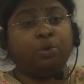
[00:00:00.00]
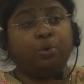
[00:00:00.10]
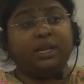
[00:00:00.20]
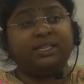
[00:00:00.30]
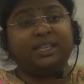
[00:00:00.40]

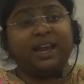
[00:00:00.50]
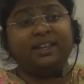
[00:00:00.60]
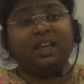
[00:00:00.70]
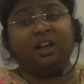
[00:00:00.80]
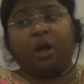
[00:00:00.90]
to
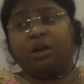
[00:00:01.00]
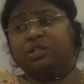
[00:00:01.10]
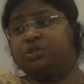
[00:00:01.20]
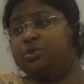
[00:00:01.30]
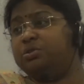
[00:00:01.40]
decide the
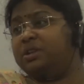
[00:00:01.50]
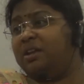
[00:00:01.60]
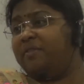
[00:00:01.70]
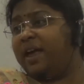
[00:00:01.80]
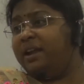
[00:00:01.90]

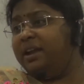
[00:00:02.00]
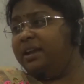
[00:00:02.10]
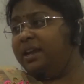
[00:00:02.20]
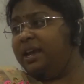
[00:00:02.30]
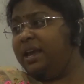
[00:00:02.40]
constitutional
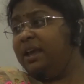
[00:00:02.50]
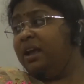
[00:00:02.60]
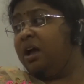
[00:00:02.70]
validity